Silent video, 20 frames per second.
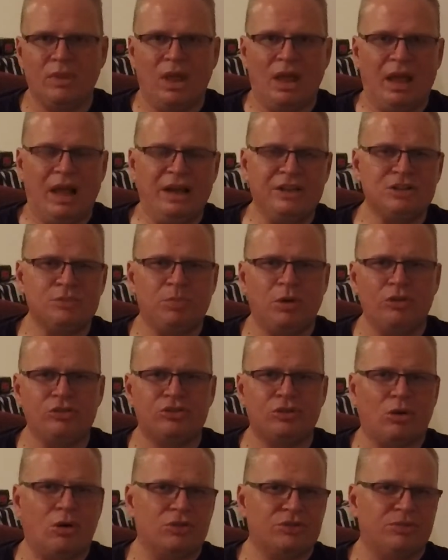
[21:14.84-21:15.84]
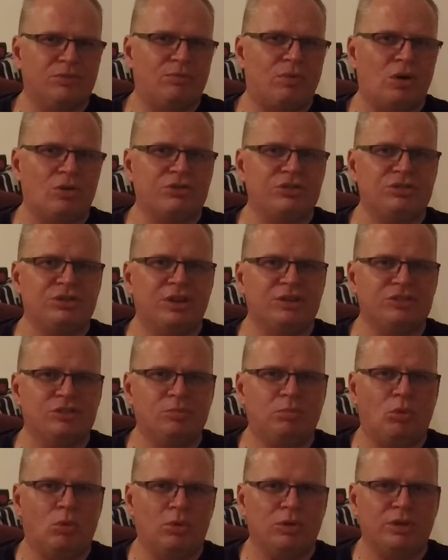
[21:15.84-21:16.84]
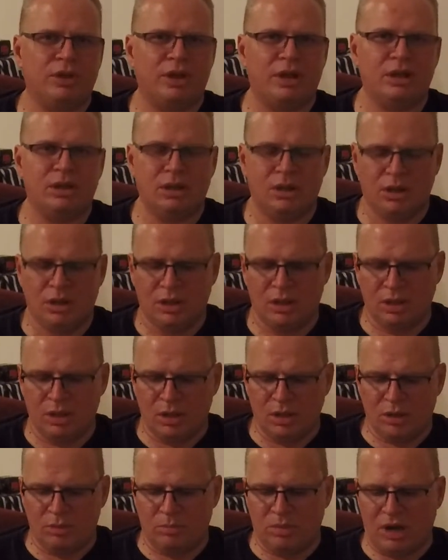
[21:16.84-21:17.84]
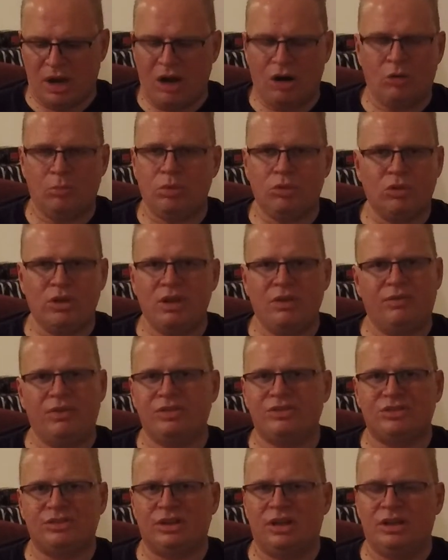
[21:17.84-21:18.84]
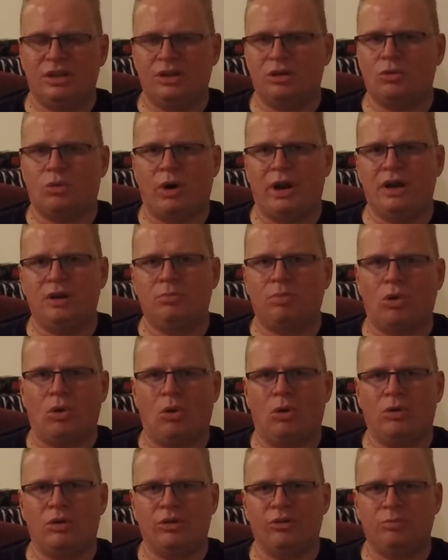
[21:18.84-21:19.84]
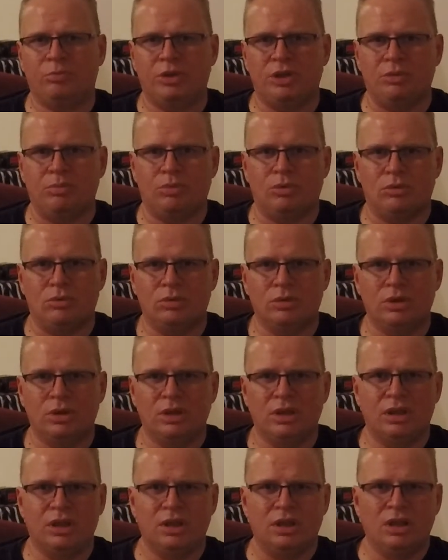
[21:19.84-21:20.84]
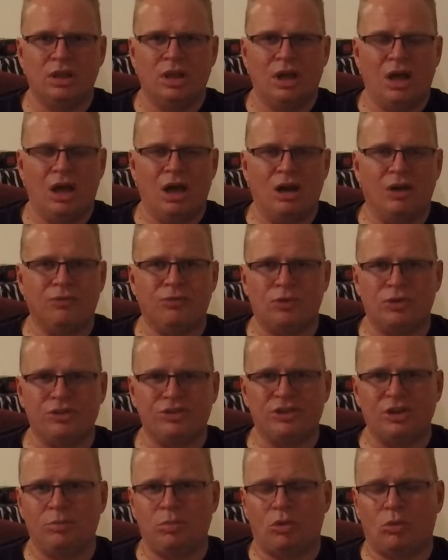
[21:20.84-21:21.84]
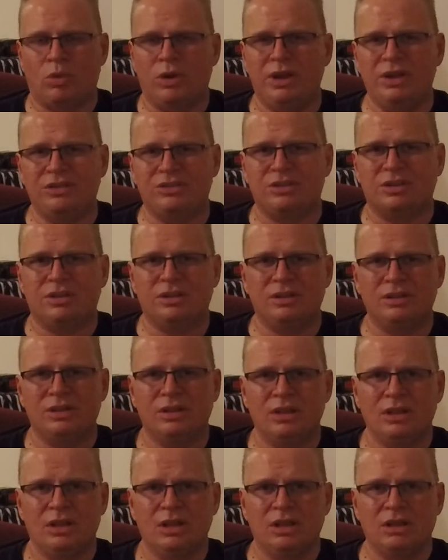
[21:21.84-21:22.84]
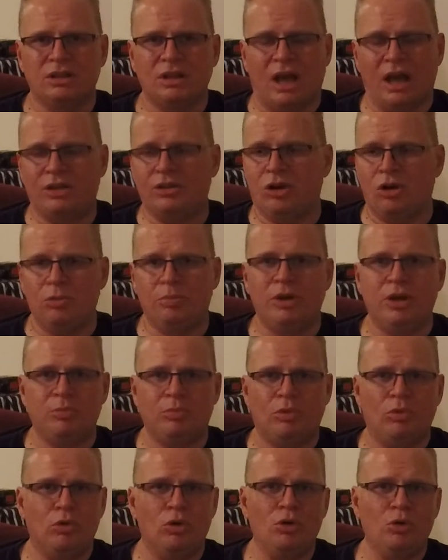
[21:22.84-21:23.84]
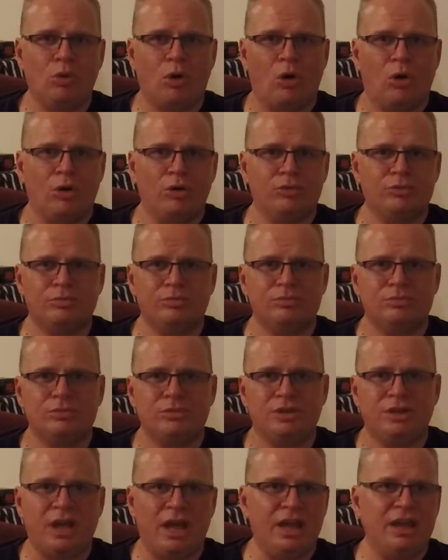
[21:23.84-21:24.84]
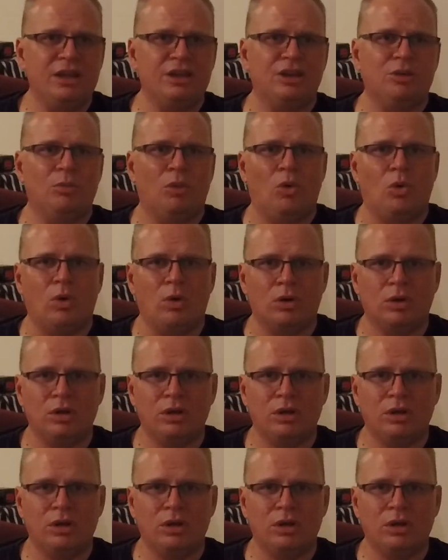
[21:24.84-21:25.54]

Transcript: I suppose there are some verses that support that. But I don't believe it's an ingrained part of people. For the simple reason, I know people who aren't gay anymore.